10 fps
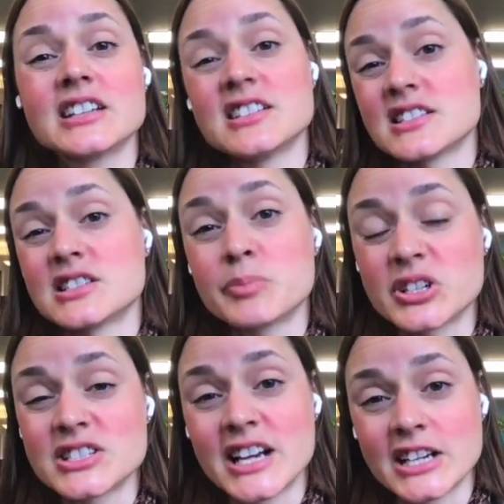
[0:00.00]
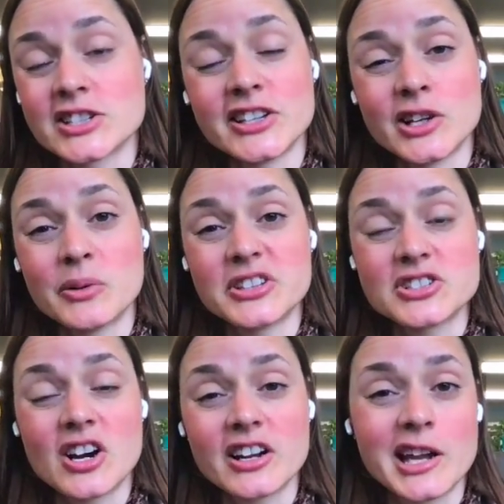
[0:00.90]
does this person actually know what they're talking